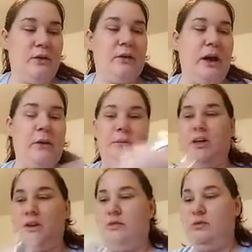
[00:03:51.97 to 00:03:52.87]
Okay, I'm
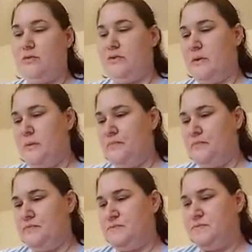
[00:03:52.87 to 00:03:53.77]
going to use
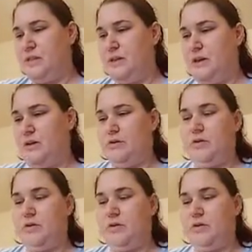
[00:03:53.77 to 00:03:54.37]
the